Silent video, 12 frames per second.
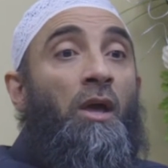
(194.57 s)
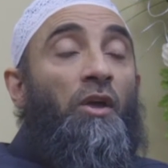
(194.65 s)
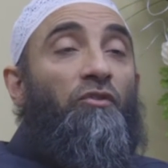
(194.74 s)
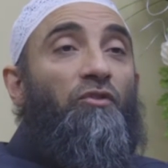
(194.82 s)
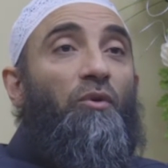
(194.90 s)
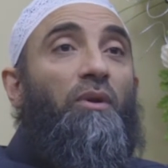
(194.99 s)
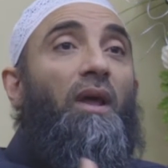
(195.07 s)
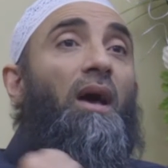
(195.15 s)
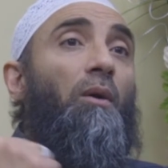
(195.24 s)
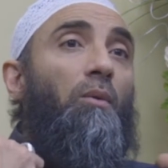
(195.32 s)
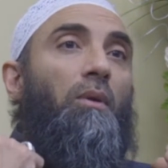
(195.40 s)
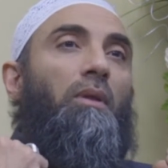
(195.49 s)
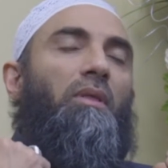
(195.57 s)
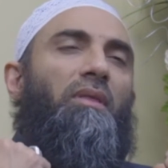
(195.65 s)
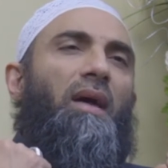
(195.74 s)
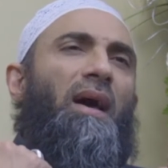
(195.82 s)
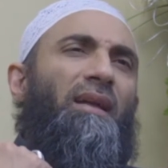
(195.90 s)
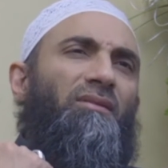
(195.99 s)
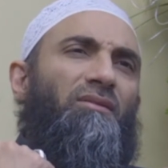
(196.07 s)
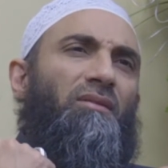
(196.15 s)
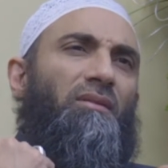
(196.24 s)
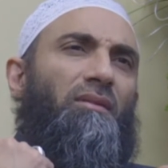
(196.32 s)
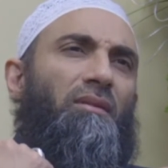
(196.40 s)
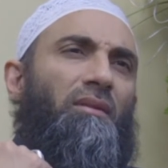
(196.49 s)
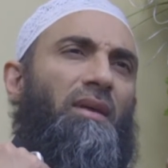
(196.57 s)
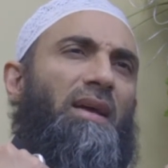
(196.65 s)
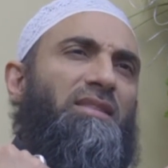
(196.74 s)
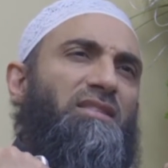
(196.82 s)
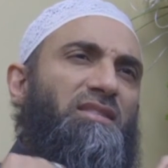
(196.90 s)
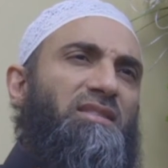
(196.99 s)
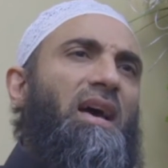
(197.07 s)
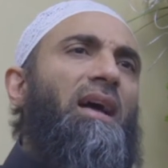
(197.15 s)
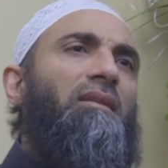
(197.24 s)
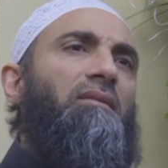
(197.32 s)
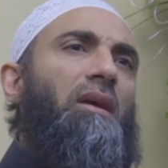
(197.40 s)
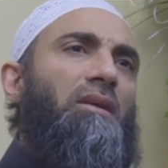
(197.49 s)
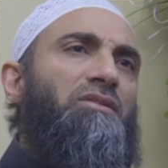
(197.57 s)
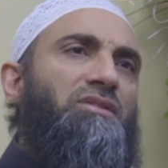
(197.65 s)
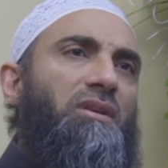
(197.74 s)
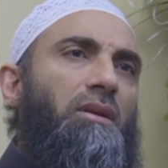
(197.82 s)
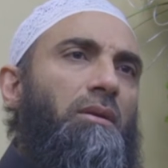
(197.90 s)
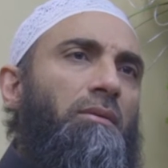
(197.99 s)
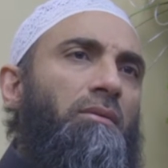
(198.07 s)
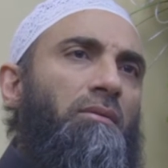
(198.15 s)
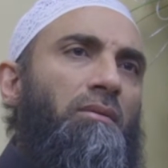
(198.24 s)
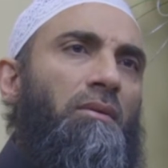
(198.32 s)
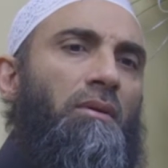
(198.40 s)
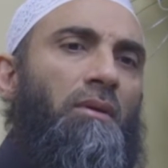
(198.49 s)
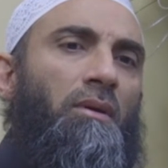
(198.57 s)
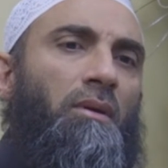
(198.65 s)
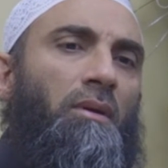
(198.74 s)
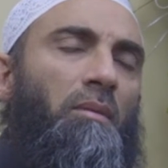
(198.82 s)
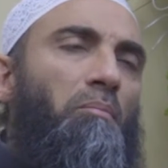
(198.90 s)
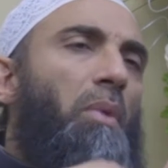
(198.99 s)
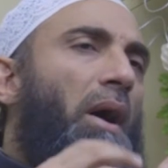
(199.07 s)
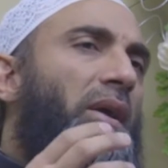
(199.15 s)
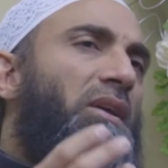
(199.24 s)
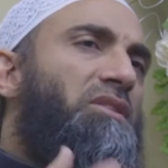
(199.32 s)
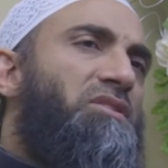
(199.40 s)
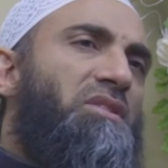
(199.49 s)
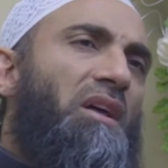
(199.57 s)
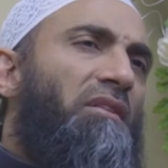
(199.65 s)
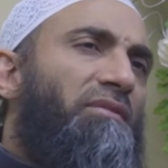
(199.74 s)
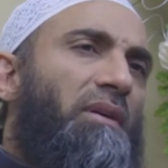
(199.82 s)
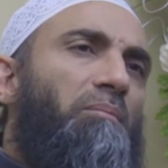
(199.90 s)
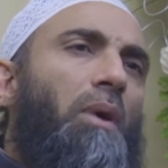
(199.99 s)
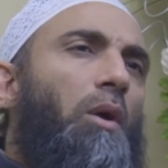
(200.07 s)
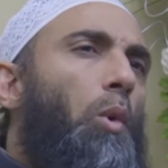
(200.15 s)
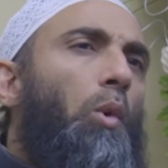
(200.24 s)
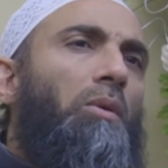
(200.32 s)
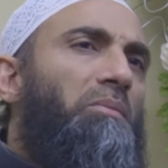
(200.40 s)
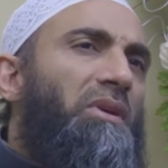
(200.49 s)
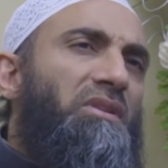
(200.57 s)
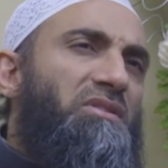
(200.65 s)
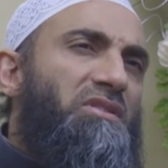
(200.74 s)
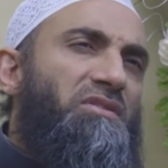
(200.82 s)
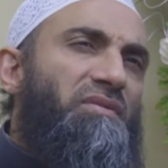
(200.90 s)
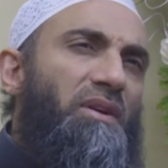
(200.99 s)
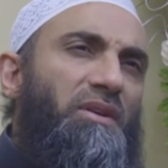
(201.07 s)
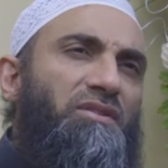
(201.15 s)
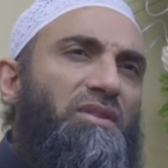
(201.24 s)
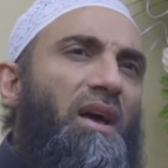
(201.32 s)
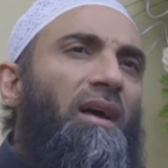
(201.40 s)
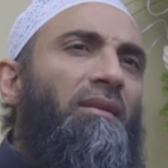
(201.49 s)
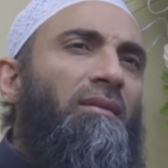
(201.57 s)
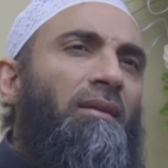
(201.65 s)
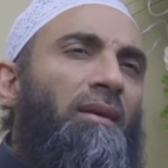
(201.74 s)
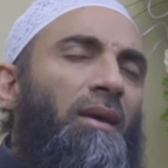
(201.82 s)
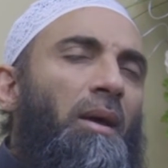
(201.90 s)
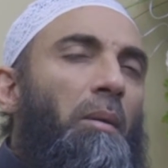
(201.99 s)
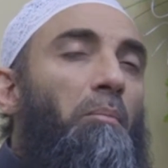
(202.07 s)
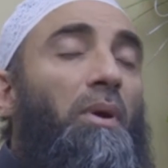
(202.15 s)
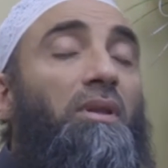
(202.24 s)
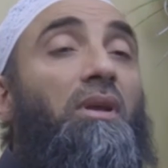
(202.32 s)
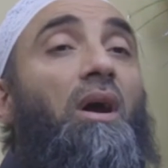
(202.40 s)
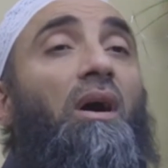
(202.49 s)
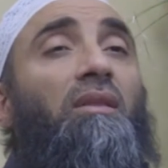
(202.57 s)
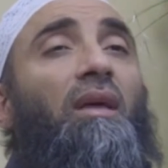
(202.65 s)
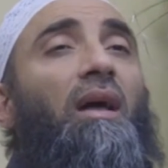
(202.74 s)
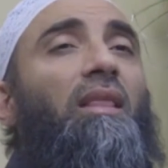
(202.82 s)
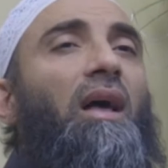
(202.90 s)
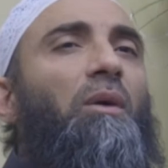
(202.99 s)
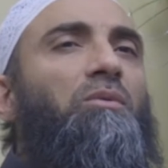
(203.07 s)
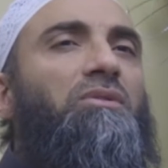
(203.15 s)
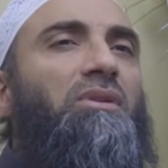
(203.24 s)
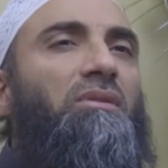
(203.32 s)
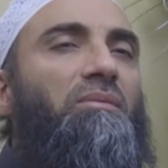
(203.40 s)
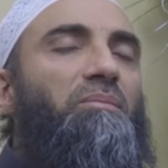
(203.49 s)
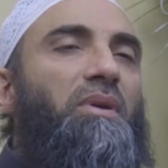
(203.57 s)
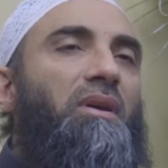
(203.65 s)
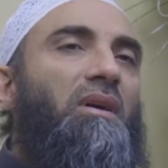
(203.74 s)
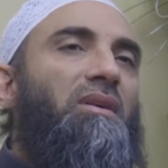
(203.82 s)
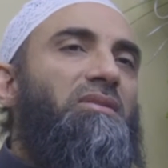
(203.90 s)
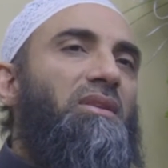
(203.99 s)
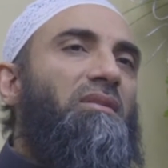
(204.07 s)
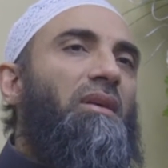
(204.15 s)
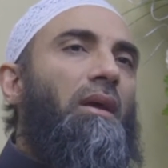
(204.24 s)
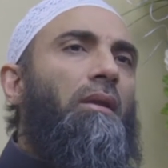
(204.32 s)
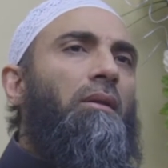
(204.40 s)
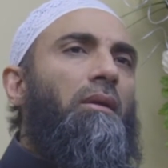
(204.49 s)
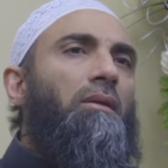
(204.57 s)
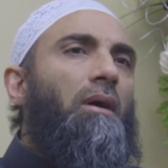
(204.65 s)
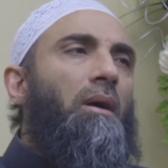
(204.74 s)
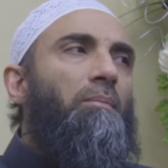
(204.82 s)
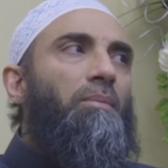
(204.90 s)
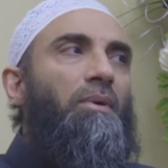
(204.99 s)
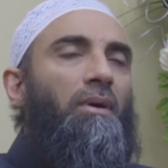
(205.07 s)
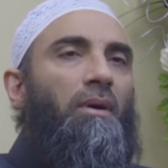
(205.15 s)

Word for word: So now that sad incident by itself and by all means is very sad, but God allows it because it ended up